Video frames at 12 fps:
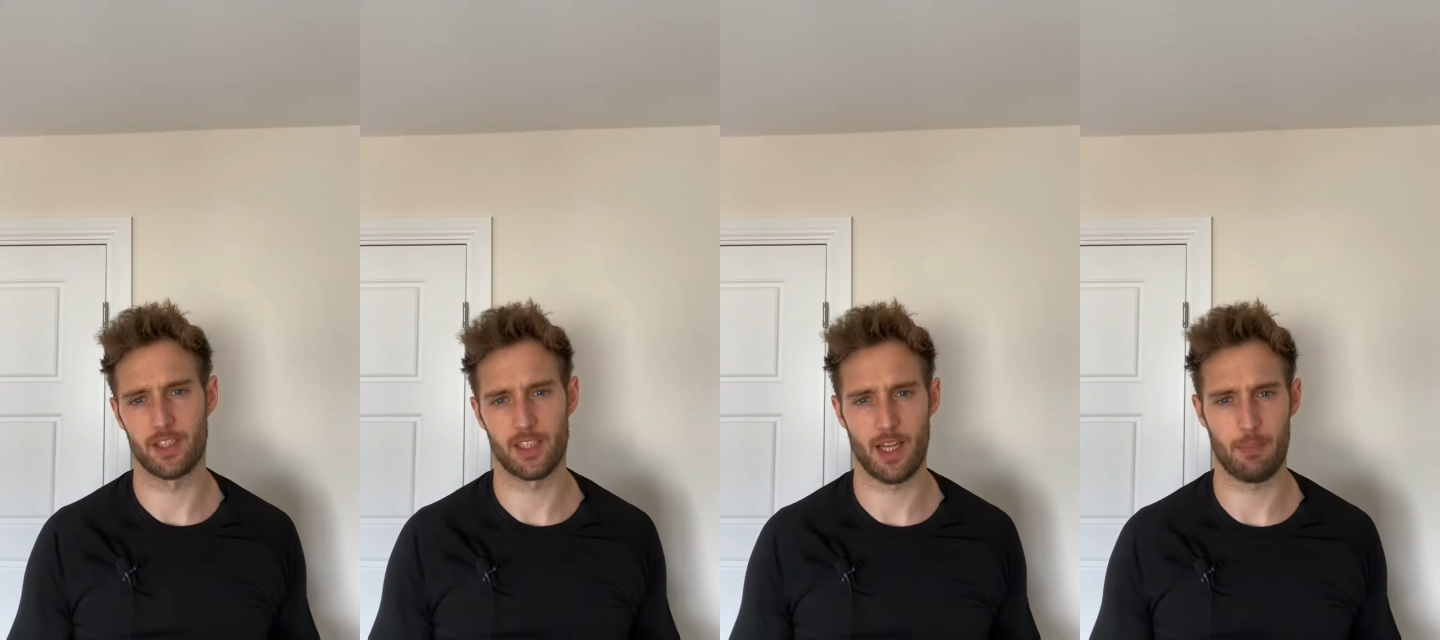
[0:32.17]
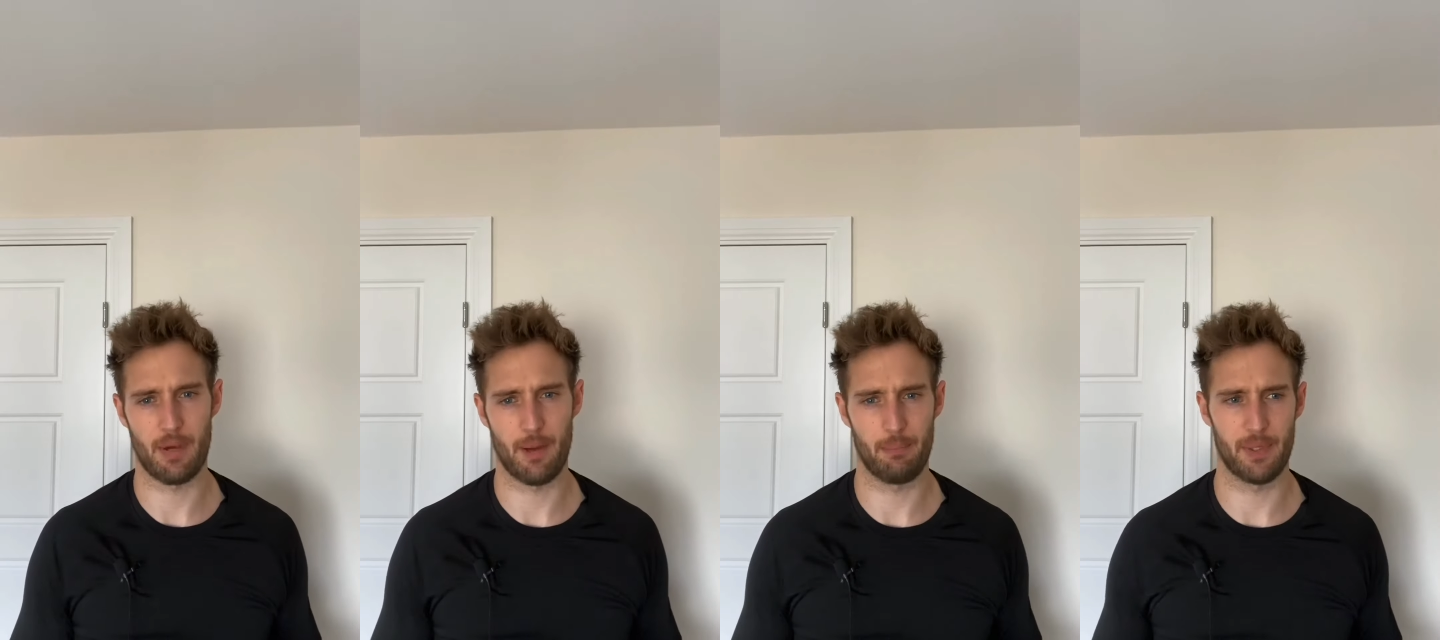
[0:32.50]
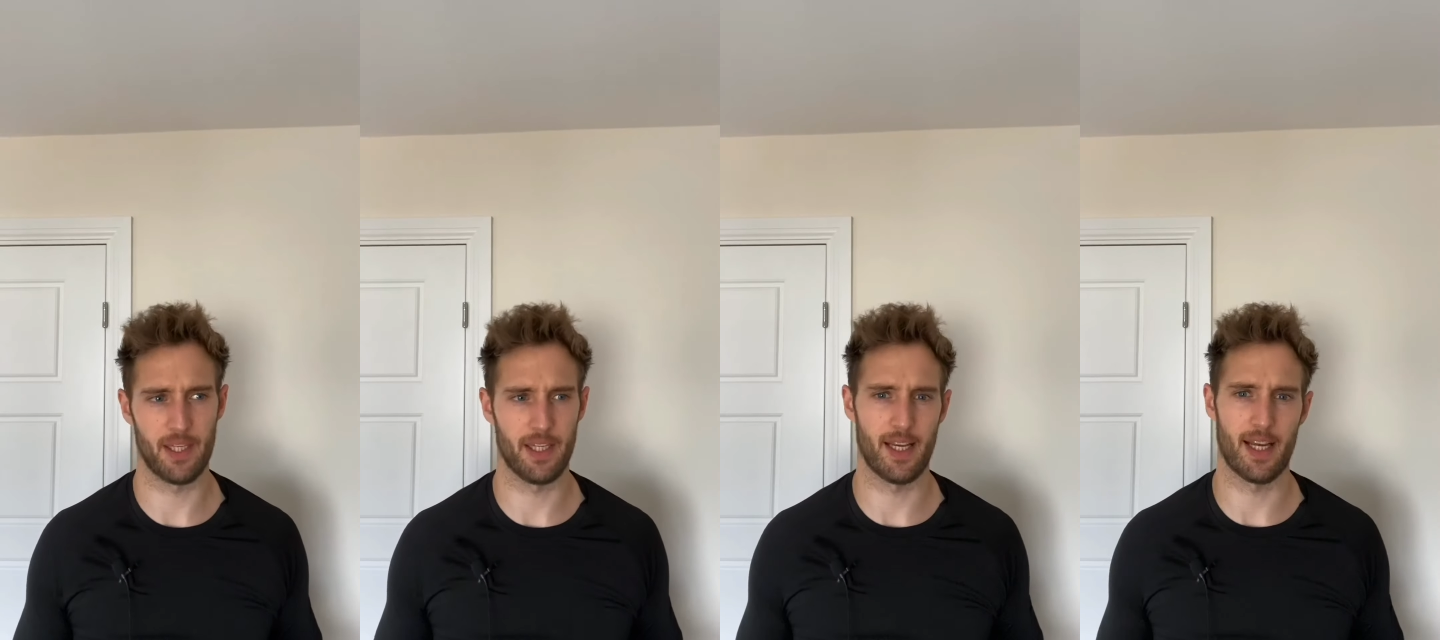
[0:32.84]
So that might
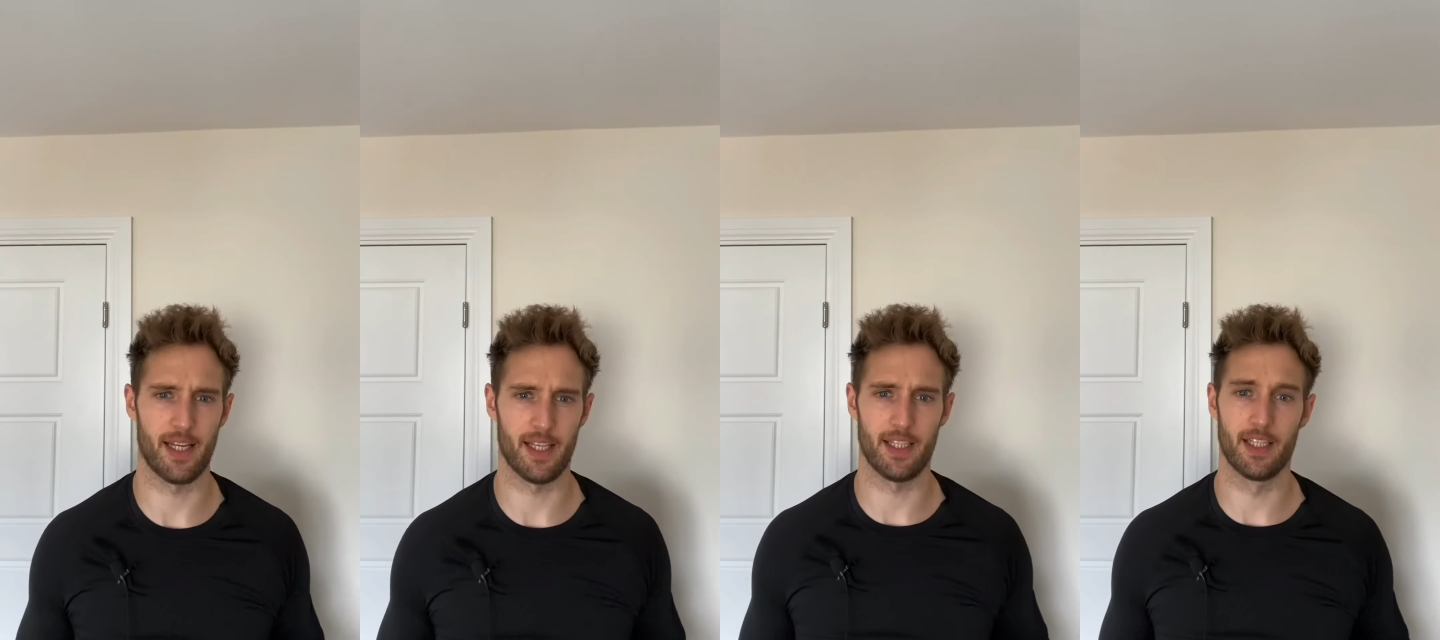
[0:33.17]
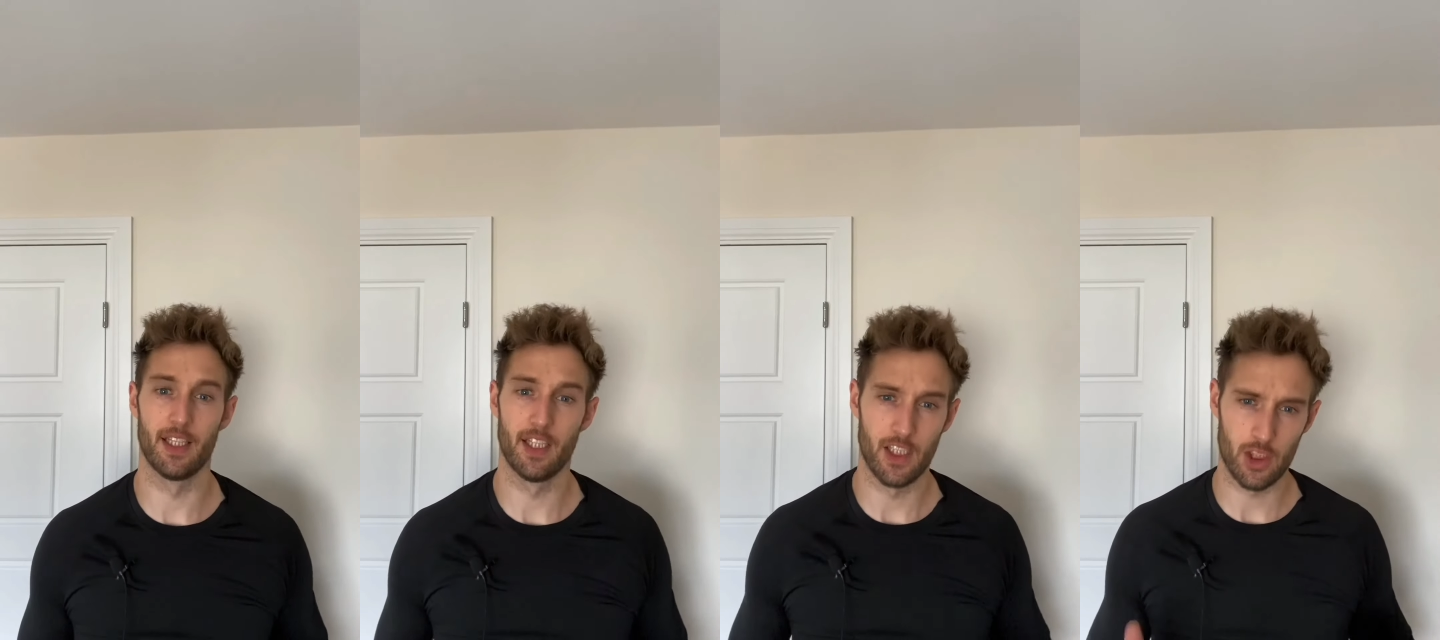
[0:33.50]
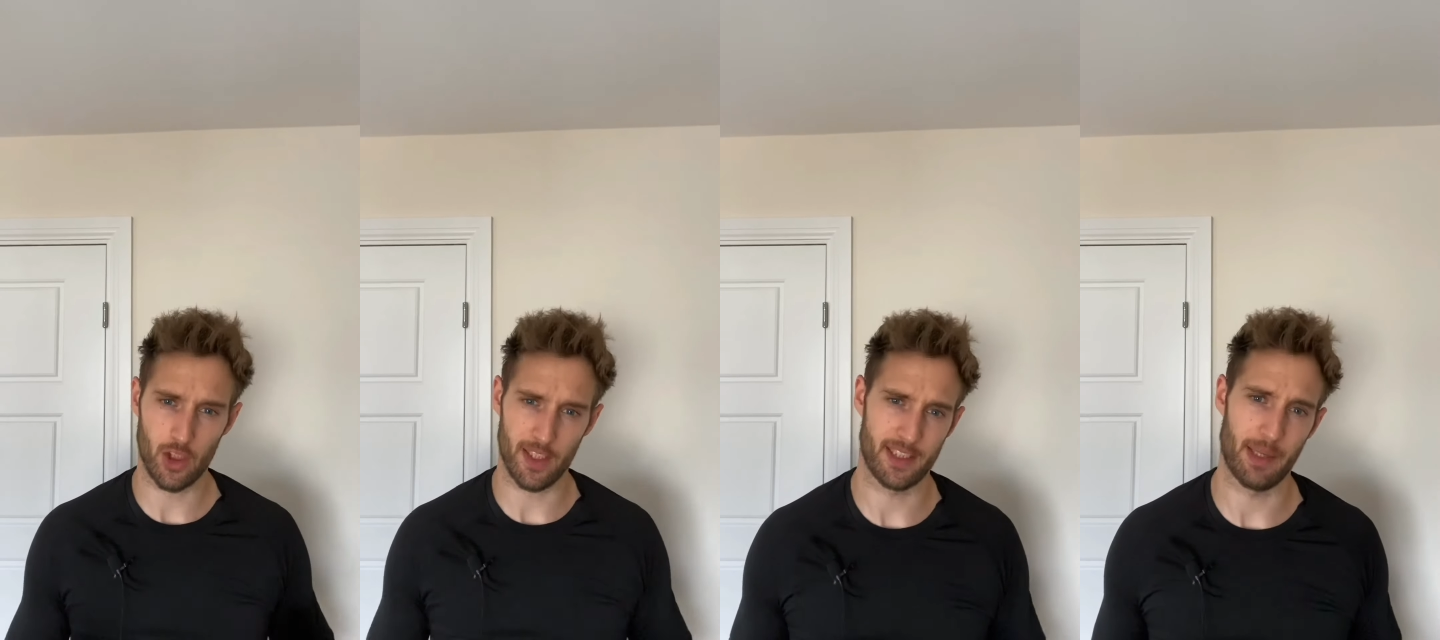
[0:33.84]
be a
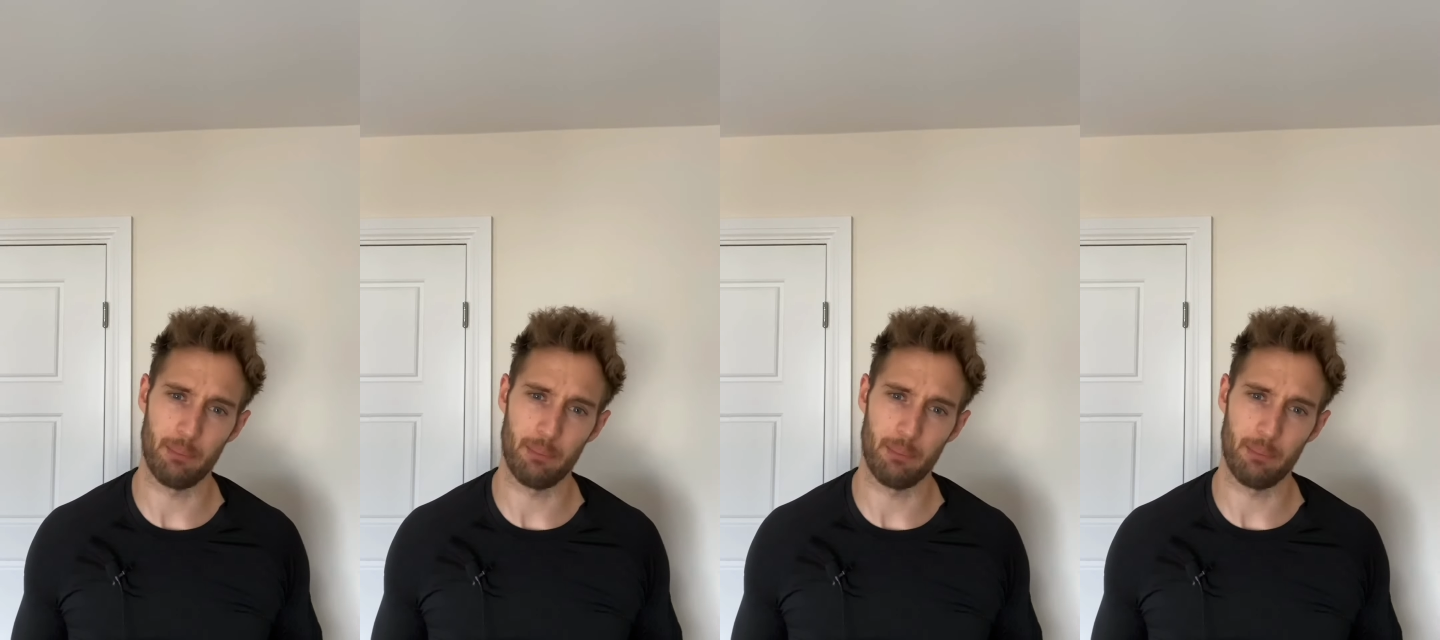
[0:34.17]
tricep